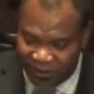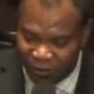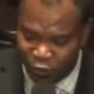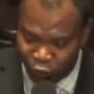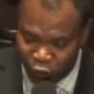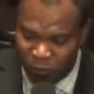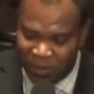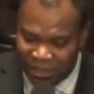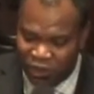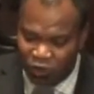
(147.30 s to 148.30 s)
you
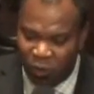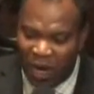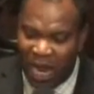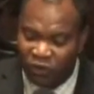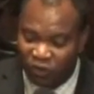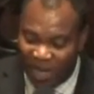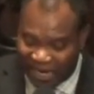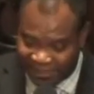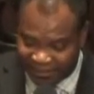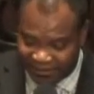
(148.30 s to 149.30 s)
must know how to
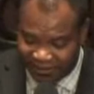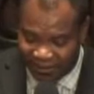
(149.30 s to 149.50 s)
act.